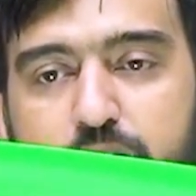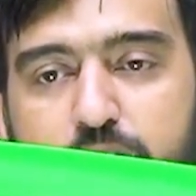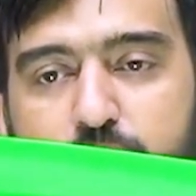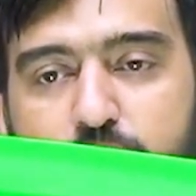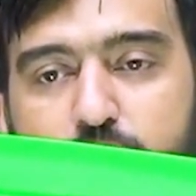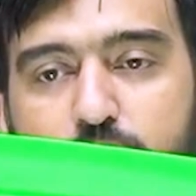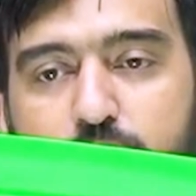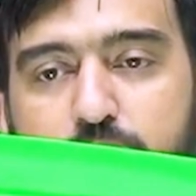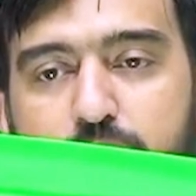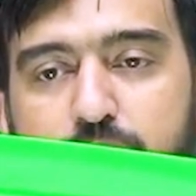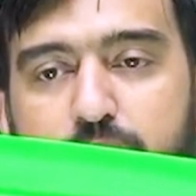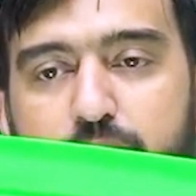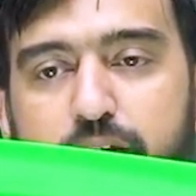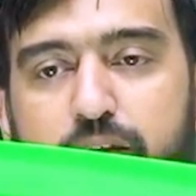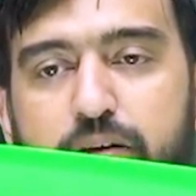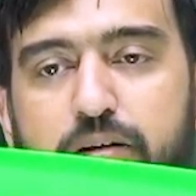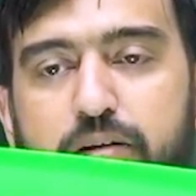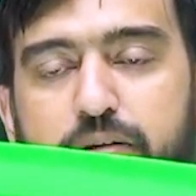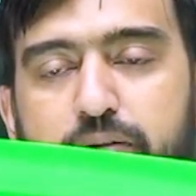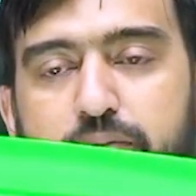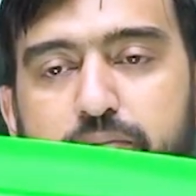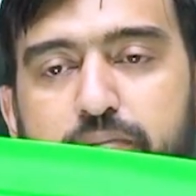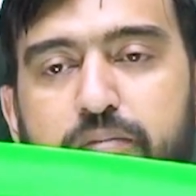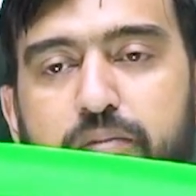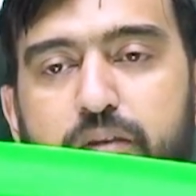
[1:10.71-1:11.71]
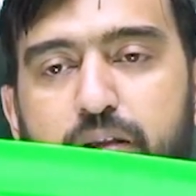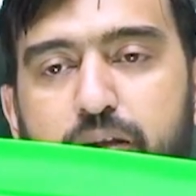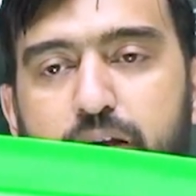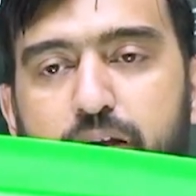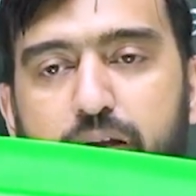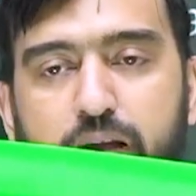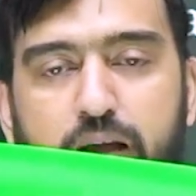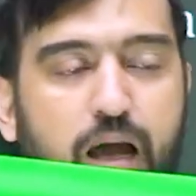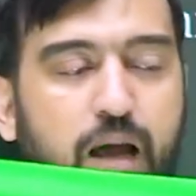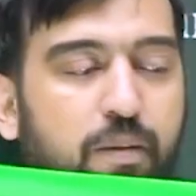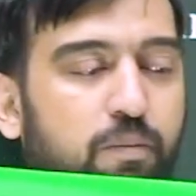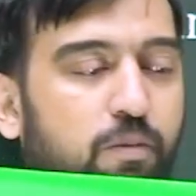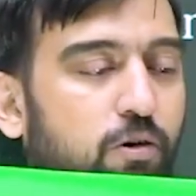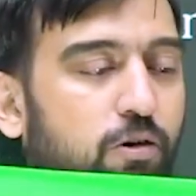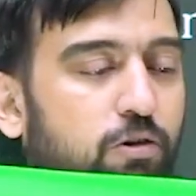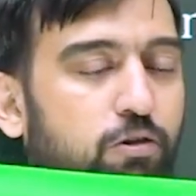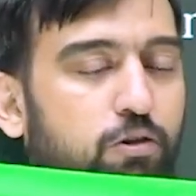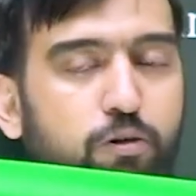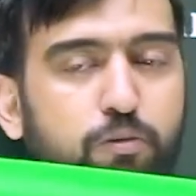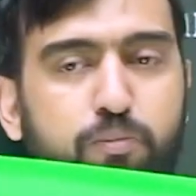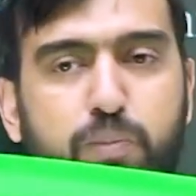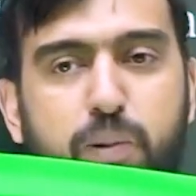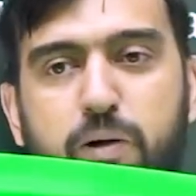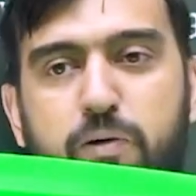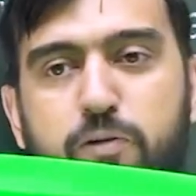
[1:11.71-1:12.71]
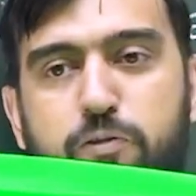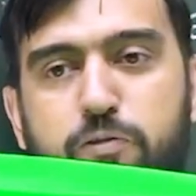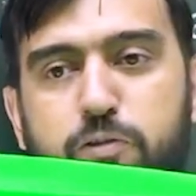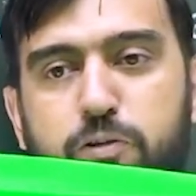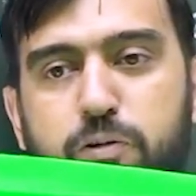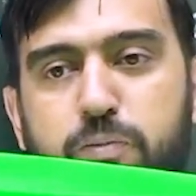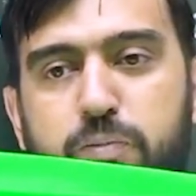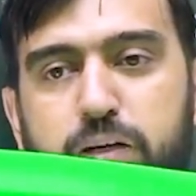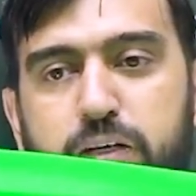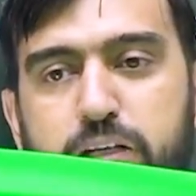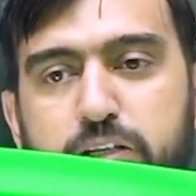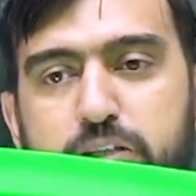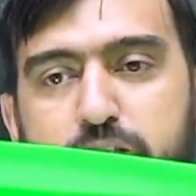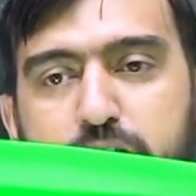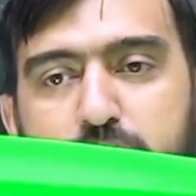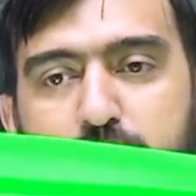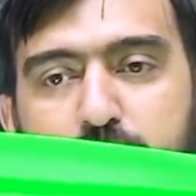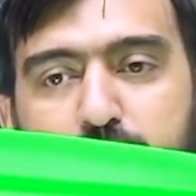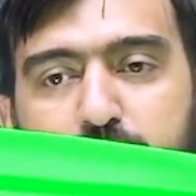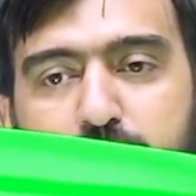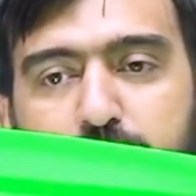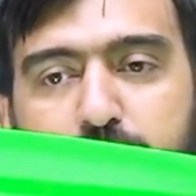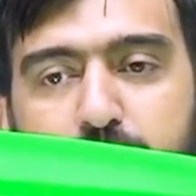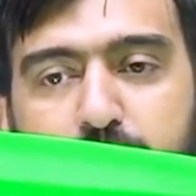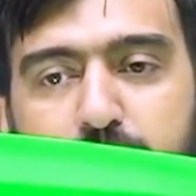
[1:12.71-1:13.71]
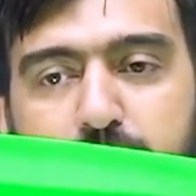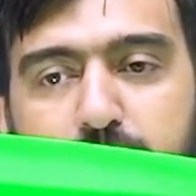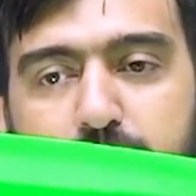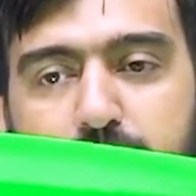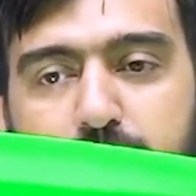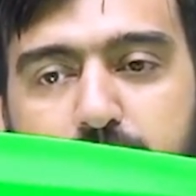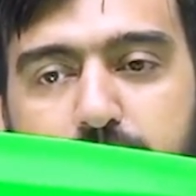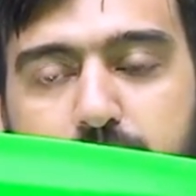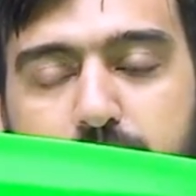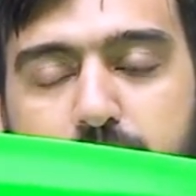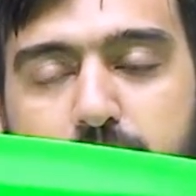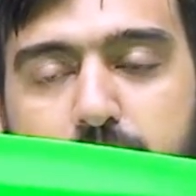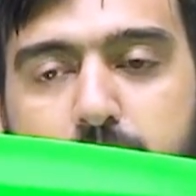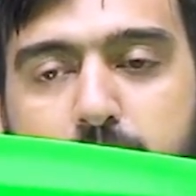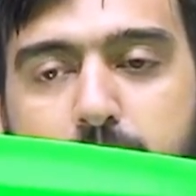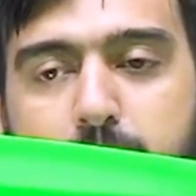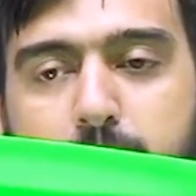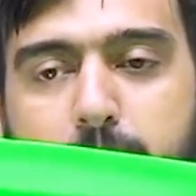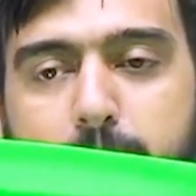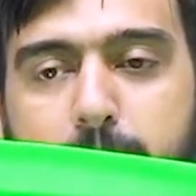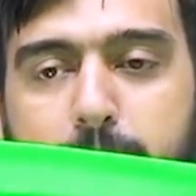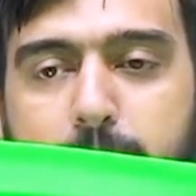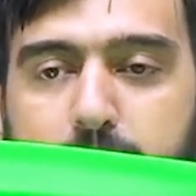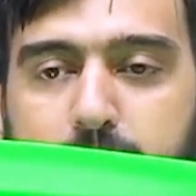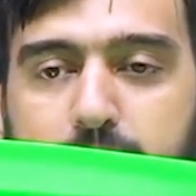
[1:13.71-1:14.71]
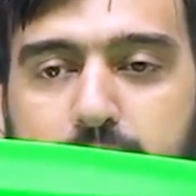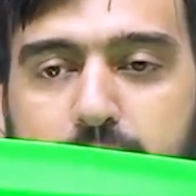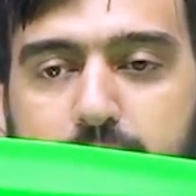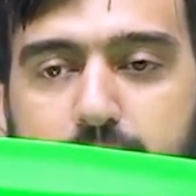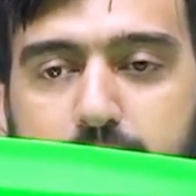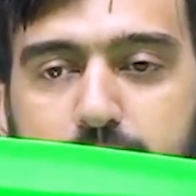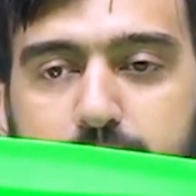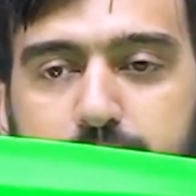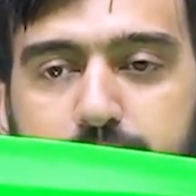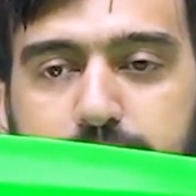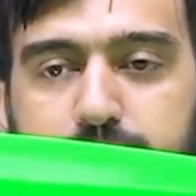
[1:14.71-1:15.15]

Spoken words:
Okay, I am not so powerful, but still it is bending. But